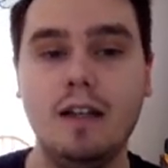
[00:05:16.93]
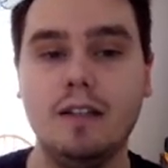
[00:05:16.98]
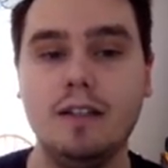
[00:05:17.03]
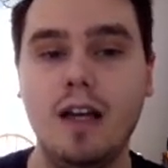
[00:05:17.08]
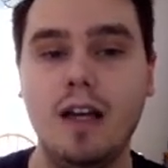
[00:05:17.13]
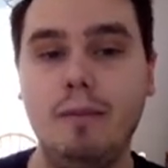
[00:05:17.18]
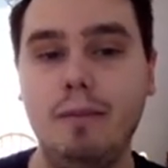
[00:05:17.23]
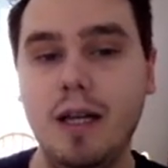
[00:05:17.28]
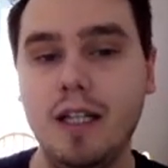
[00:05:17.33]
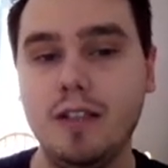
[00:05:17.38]

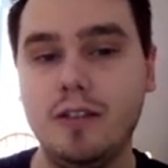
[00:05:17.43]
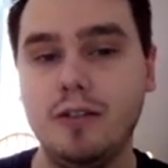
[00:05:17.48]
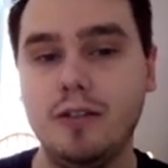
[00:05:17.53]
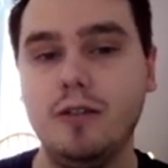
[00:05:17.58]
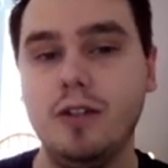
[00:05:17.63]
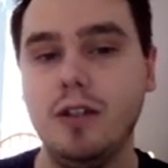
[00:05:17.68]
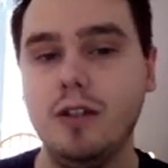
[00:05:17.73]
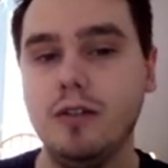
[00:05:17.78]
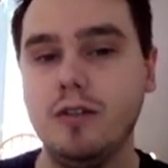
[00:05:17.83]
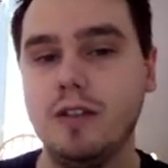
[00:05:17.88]
Top Hat
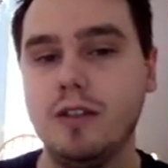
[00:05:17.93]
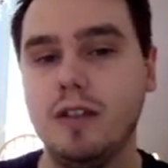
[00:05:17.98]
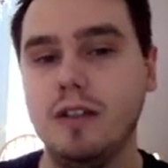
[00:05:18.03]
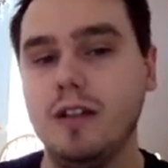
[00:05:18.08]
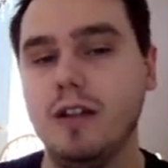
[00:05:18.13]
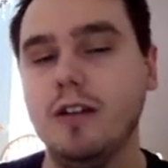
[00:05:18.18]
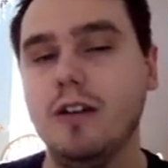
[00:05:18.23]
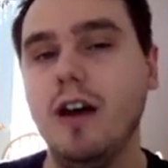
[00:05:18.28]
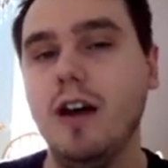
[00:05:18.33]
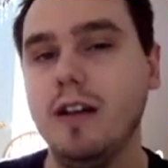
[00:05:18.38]
Studios,
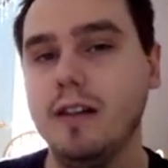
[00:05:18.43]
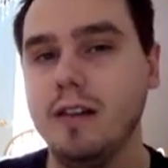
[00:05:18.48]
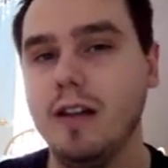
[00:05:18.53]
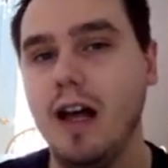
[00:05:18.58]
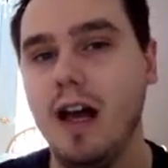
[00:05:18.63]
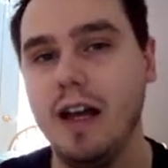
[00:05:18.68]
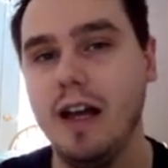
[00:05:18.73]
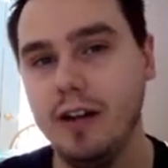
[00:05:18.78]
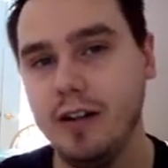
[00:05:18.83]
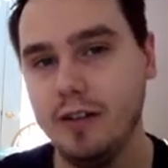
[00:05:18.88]
they're not
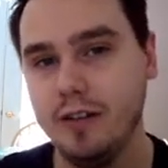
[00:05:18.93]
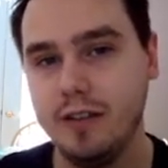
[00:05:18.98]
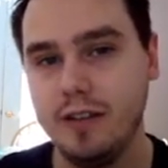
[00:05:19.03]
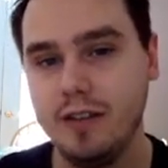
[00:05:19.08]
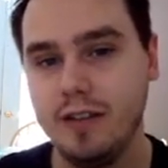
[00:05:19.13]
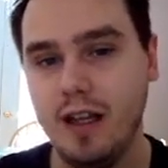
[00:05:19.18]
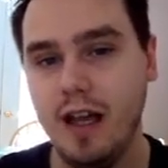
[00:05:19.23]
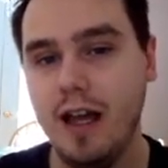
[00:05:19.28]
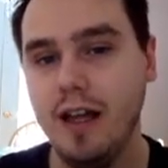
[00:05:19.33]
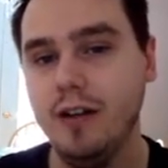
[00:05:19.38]

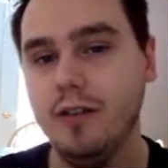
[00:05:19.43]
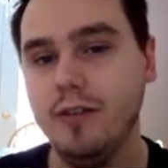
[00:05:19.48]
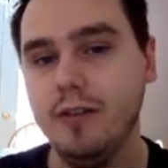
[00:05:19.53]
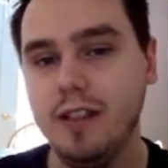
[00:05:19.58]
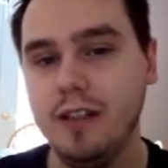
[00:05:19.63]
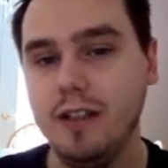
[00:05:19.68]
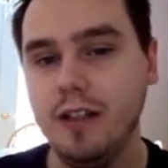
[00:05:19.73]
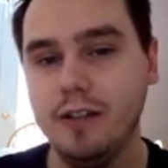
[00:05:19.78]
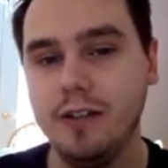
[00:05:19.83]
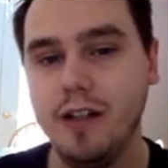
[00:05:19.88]
liars. I don't
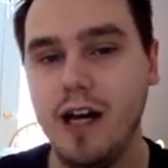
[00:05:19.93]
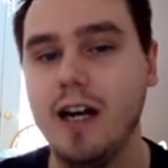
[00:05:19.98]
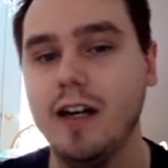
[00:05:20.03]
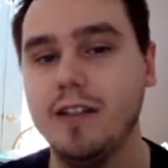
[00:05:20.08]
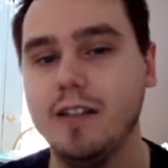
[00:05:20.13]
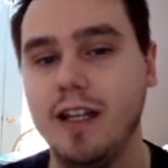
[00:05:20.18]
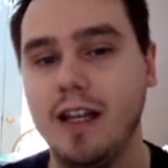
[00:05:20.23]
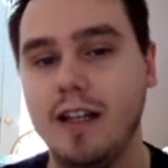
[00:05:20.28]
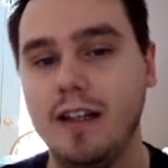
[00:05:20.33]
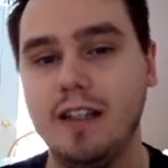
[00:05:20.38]
think they're
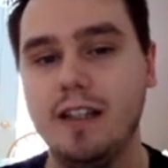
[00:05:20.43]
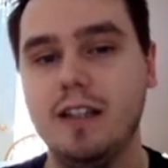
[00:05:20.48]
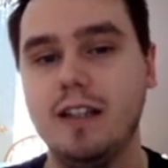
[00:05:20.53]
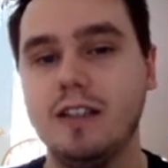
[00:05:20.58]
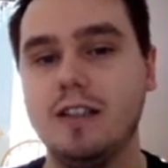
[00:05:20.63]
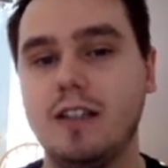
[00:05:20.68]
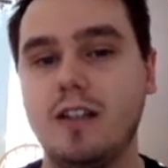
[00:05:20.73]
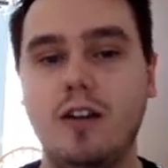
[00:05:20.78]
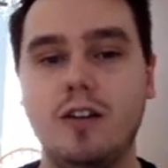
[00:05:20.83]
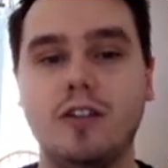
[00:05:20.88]
liars. I think
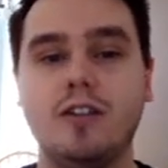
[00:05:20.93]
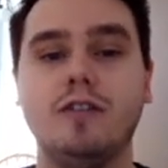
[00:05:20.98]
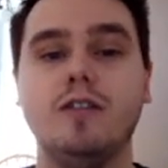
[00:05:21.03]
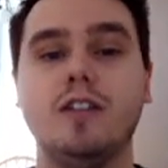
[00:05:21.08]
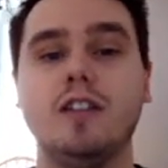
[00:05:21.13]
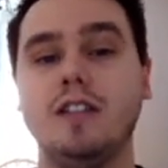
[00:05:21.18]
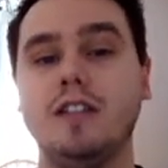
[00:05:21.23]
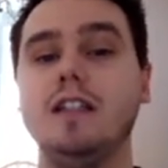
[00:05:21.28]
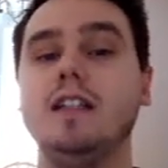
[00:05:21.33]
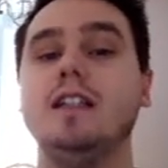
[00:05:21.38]
this
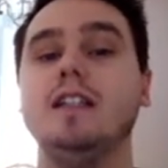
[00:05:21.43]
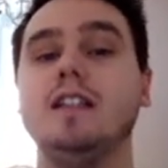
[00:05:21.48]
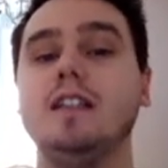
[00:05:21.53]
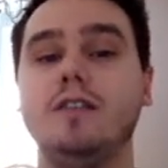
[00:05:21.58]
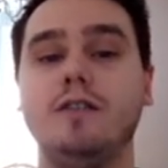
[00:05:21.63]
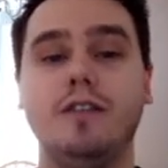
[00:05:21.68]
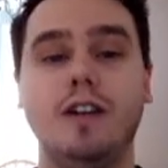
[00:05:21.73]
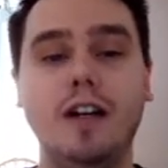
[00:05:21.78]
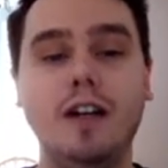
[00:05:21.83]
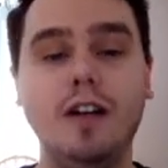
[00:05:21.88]
controversy is
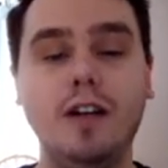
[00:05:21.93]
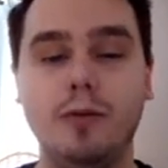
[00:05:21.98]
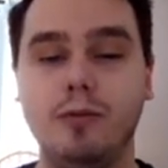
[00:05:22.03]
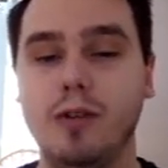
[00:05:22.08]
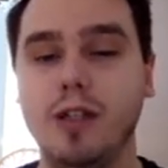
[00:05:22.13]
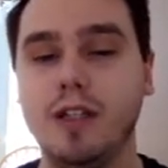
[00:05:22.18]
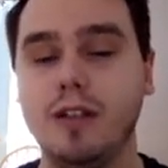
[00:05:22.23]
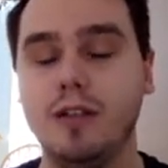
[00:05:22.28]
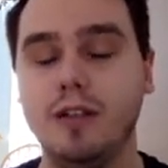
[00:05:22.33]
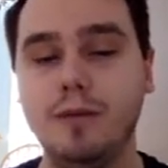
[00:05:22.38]
very
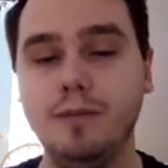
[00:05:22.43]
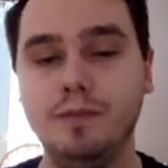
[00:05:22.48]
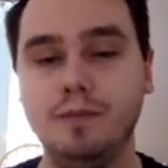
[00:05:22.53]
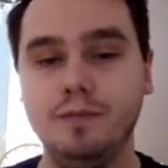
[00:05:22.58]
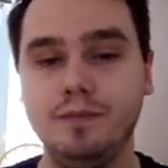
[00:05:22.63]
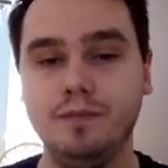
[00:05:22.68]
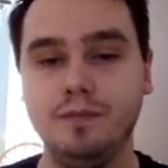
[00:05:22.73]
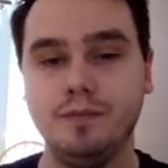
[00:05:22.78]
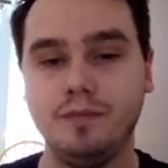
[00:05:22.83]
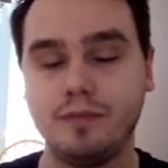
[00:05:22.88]
real.
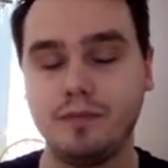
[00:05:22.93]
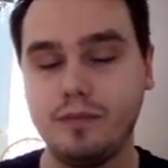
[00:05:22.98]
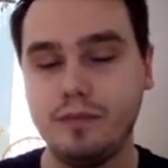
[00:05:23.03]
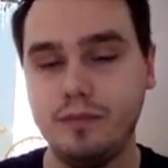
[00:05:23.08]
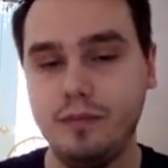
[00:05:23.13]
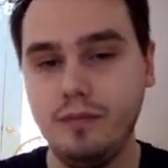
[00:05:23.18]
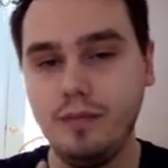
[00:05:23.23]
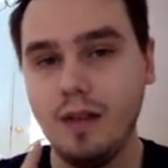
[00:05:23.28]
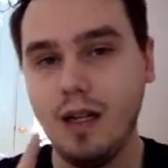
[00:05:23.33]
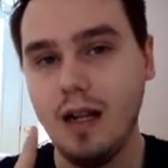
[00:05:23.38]

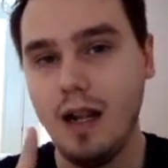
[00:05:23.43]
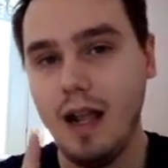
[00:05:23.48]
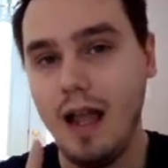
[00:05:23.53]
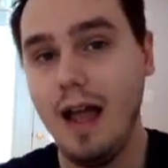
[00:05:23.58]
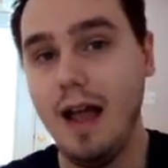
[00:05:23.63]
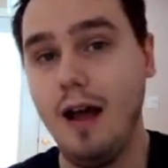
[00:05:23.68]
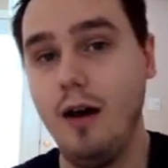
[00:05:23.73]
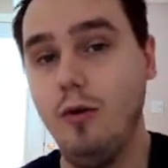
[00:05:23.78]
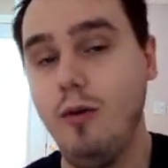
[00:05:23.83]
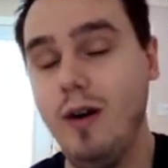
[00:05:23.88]

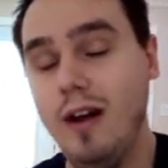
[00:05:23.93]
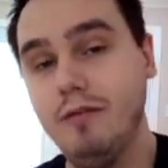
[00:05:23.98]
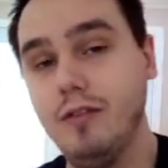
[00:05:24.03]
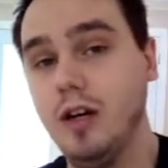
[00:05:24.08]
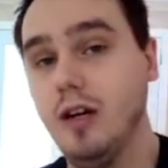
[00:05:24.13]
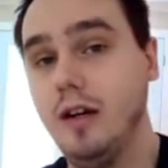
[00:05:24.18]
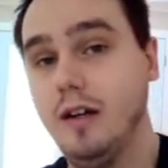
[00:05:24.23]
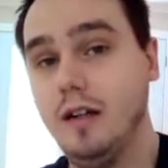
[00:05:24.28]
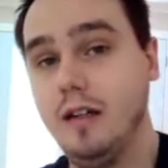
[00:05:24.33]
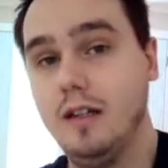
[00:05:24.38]

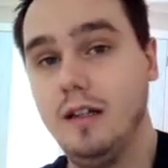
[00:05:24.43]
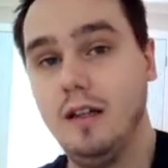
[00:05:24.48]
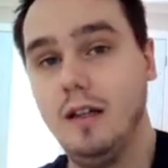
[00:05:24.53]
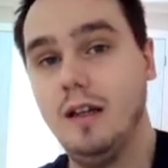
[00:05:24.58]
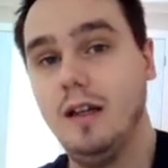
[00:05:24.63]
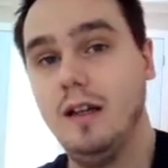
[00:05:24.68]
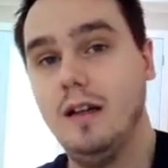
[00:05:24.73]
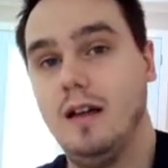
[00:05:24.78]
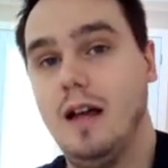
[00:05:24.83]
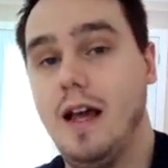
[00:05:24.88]
However,
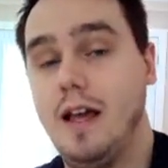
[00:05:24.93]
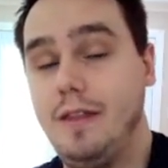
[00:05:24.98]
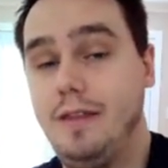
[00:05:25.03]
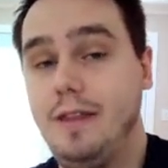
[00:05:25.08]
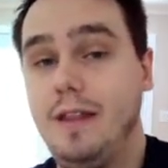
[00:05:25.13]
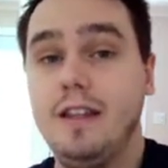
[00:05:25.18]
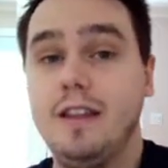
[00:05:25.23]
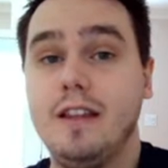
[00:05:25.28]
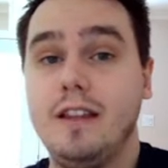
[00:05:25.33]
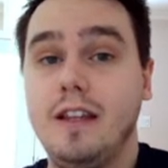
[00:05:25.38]
I
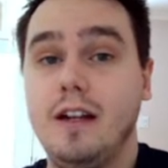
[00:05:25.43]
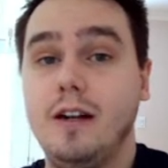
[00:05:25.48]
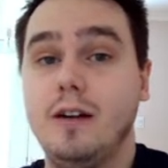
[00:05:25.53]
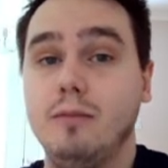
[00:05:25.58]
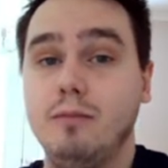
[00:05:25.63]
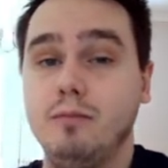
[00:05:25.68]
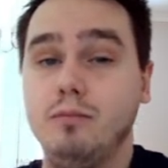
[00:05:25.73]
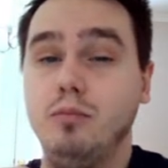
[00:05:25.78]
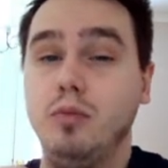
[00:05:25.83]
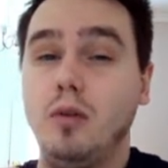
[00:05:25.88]
think that
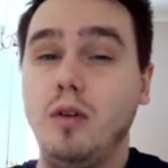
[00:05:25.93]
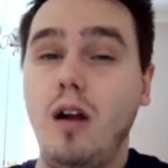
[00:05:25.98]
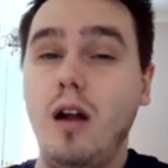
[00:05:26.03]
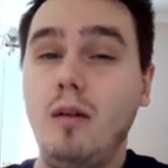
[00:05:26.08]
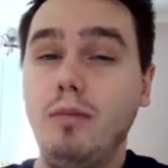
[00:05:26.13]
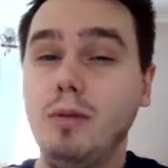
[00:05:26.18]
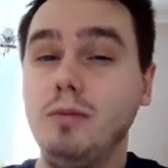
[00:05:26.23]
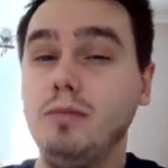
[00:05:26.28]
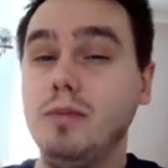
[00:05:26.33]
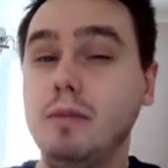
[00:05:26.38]
they're
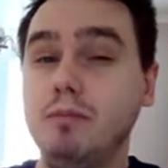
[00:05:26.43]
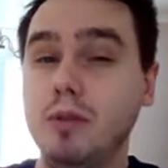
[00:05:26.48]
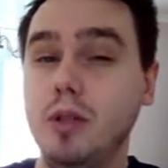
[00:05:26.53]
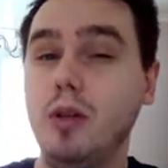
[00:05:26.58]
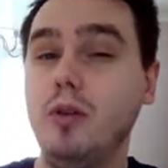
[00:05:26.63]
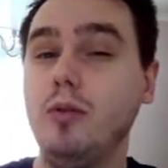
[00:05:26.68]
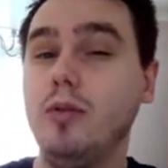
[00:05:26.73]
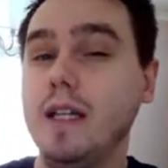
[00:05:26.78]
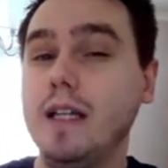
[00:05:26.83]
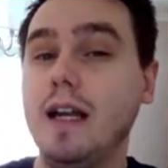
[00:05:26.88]
probably
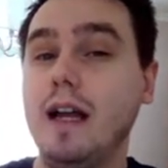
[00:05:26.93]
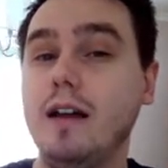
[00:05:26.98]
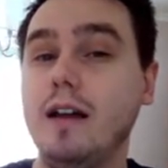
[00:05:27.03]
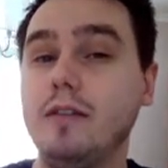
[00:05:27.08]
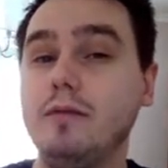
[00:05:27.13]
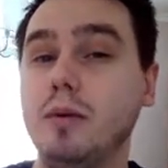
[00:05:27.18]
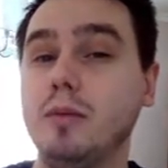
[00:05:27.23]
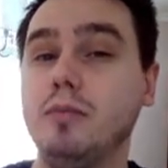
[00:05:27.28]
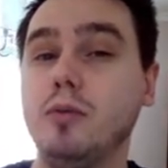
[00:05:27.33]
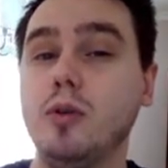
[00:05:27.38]
blowing it out
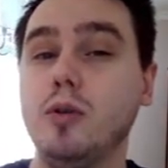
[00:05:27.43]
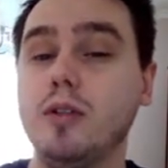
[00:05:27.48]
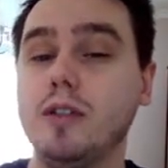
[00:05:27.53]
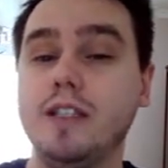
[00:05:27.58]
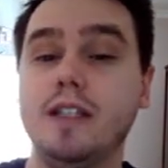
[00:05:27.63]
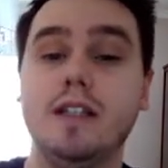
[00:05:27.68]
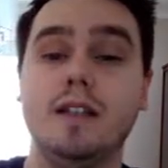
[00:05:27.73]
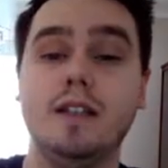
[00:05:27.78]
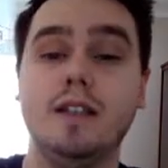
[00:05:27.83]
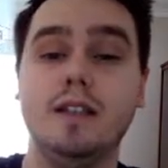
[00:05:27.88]
of proportion.